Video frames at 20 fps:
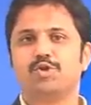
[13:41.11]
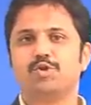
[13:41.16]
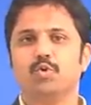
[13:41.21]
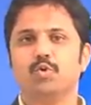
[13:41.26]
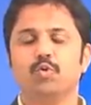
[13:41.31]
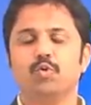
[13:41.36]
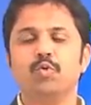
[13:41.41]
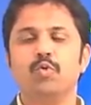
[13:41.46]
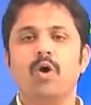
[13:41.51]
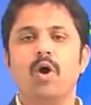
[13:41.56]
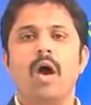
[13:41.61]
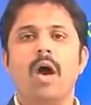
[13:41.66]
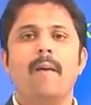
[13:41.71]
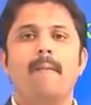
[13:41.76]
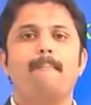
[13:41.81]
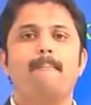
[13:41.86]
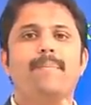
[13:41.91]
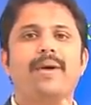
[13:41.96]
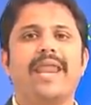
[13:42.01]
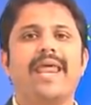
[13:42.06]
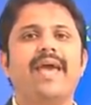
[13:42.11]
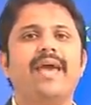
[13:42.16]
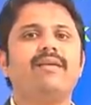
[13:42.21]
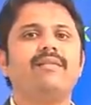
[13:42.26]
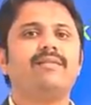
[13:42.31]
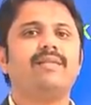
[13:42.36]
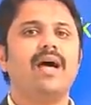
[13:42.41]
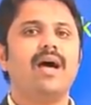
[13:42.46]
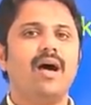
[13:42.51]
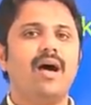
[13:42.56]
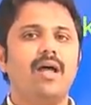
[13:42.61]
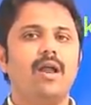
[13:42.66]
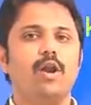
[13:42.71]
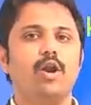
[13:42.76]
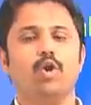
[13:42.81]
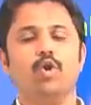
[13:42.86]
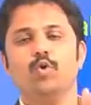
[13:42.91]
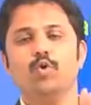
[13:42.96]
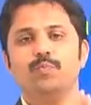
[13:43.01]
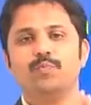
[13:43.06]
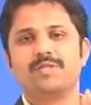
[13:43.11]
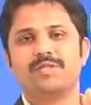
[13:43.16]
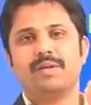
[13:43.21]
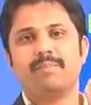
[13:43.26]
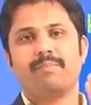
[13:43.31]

to break the loops,